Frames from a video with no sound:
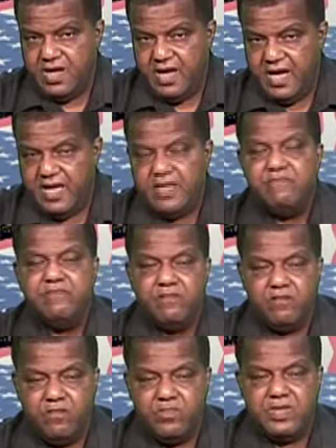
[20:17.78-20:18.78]
and
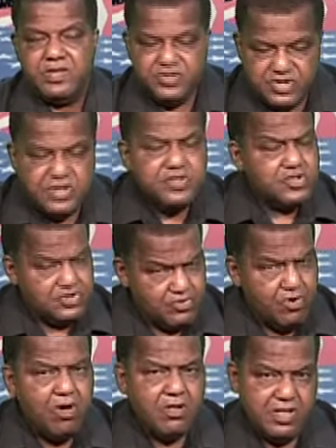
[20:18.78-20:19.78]
she is a
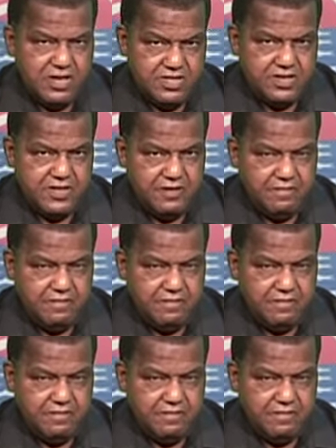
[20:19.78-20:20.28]
strong lady,